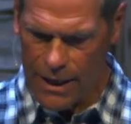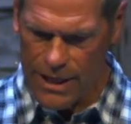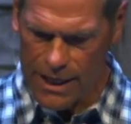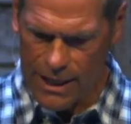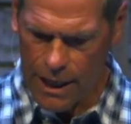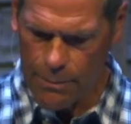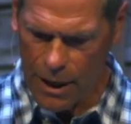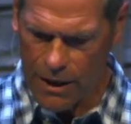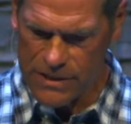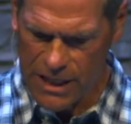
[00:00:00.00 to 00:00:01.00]
the cup
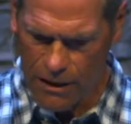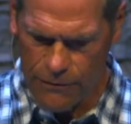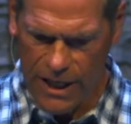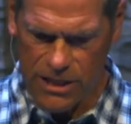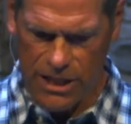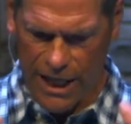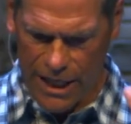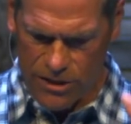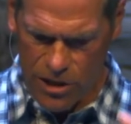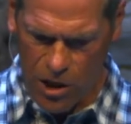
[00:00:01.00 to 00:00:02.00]
salvation
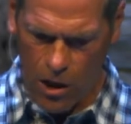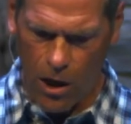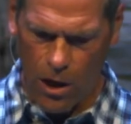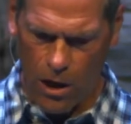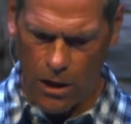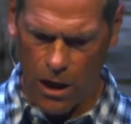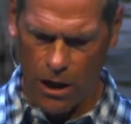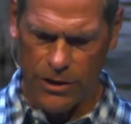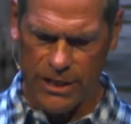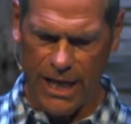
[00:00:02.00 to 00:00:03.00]
and call
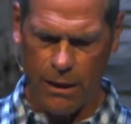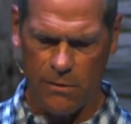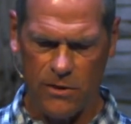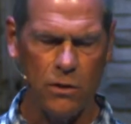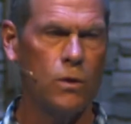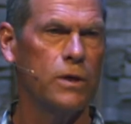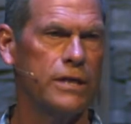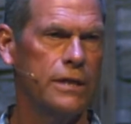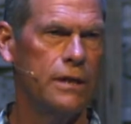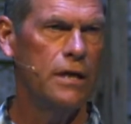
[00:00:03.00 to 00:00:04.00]
on the name of the Lord.